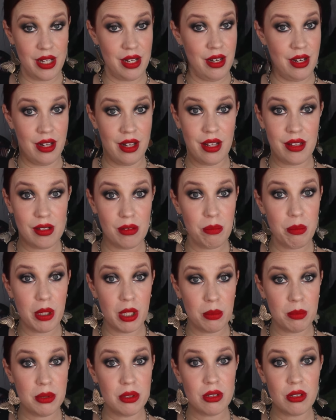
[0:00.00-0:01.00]
another
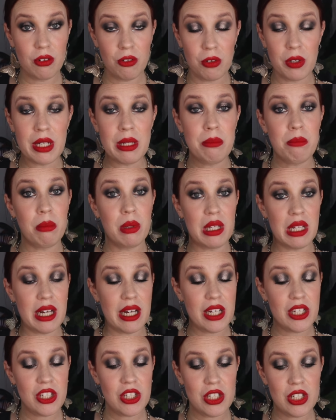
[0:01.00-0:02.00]
purple cream
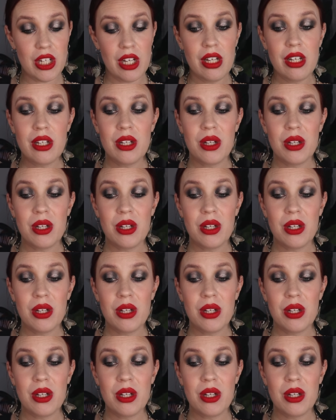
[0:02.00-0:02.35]
blush